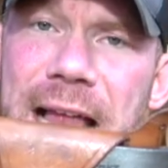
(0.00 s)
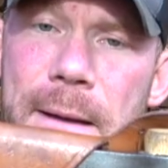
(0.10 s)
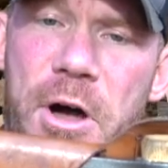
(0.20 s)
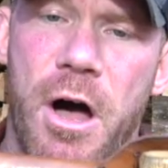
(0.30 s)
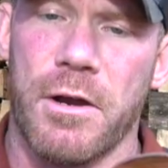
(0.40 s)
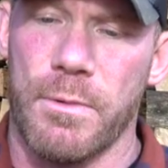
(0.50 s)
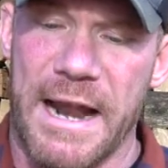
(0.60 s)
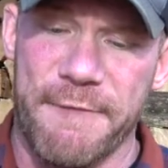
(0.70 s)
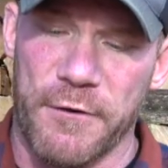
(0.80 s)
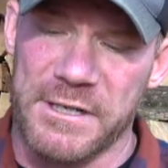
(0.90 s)
tomahawk,
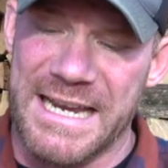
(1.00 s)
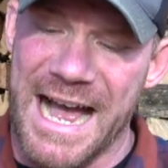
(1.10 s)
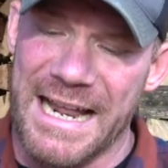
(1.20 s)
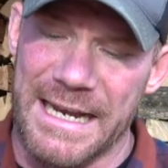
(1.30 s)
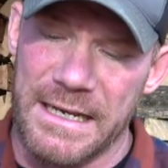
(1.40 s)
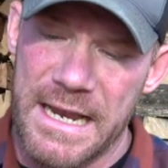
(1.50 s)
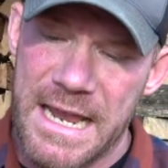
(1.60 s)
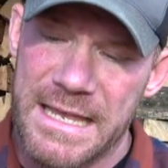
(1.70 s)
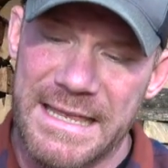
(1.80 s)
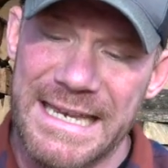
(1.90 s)
when I first got it,
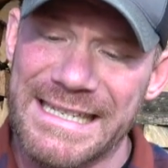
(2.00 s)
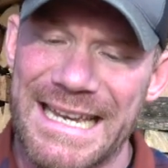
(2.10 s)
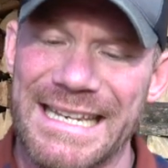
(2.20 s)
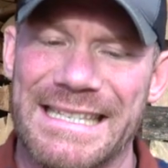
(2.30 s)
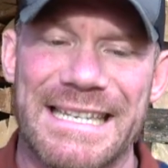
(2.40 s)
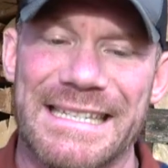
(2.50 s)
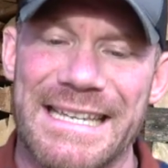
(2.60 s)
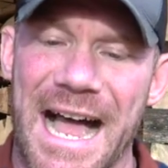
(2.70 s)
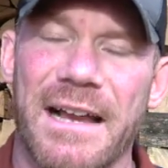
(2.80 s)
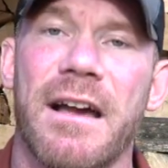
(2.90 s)
this does
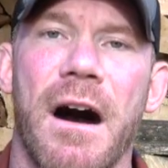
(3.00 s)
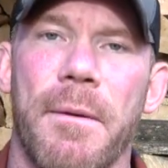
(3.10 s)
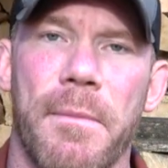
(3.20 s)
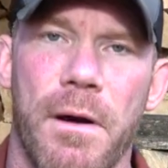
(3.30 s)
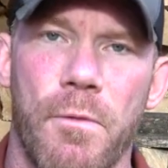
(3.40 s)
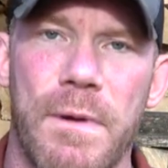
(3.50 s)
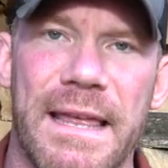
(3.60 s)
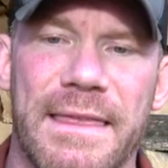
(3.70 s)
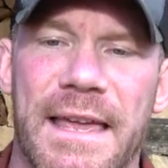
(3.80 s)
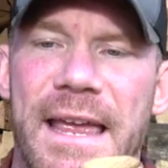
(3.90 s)
not come
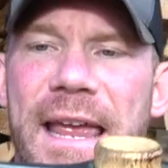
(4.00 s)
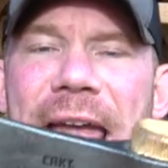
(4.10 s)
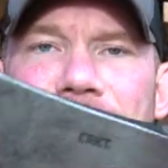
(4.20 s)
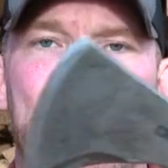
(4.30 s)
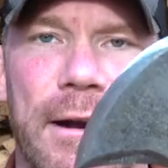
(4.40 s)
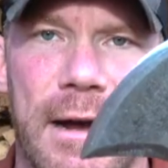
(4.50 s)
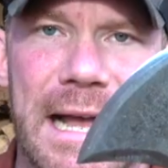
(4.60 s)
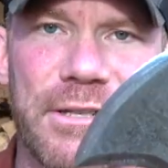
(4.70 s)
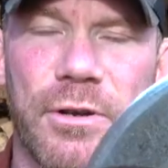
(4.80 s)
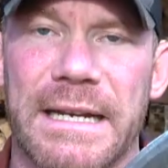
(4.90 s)
with a real
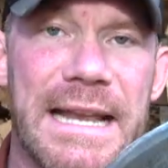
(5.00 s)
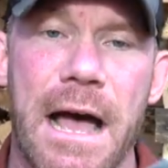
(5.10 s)
edge on it.